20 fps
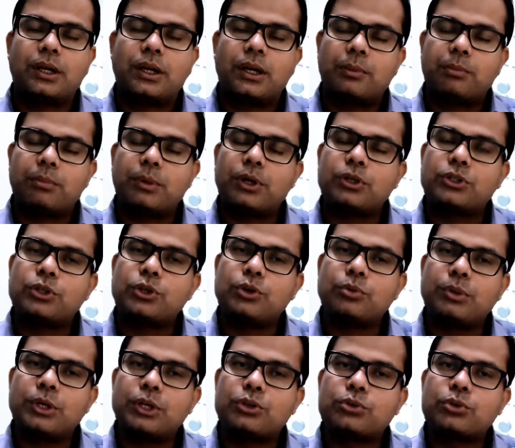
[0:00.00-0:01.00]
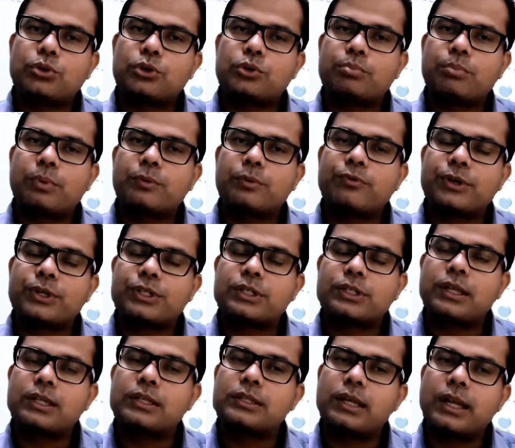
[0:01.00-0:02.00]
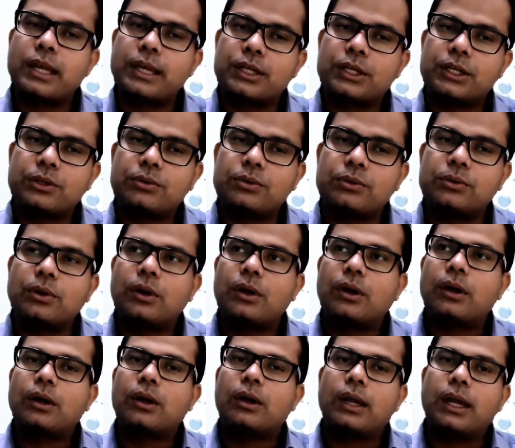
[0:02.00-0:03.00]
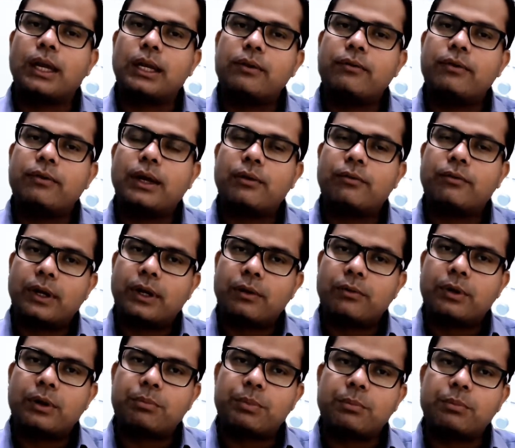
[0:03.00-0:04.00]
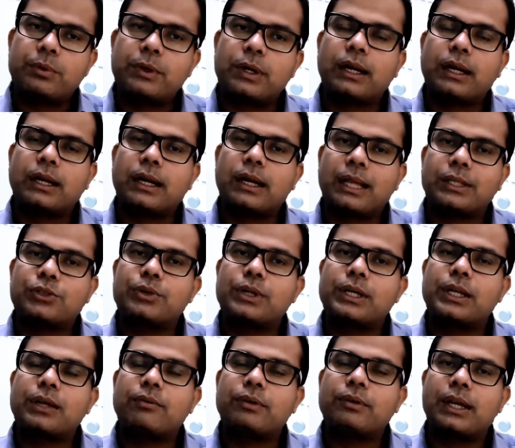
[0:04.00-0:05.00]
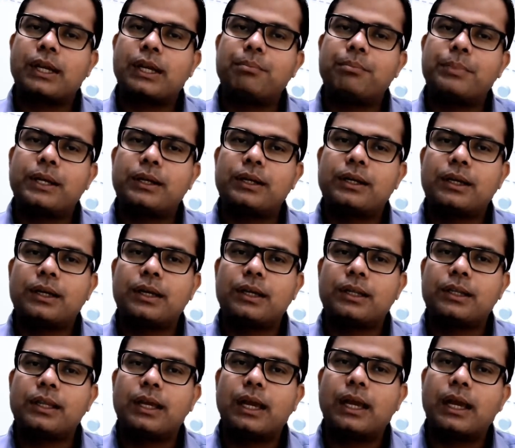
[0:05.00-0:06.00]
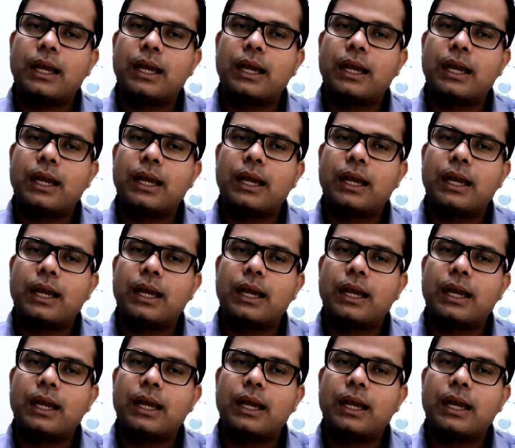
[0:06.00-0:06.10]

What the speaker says: because human resource professionals like you, anywhere, wherever people are graduating with an MBA degree, they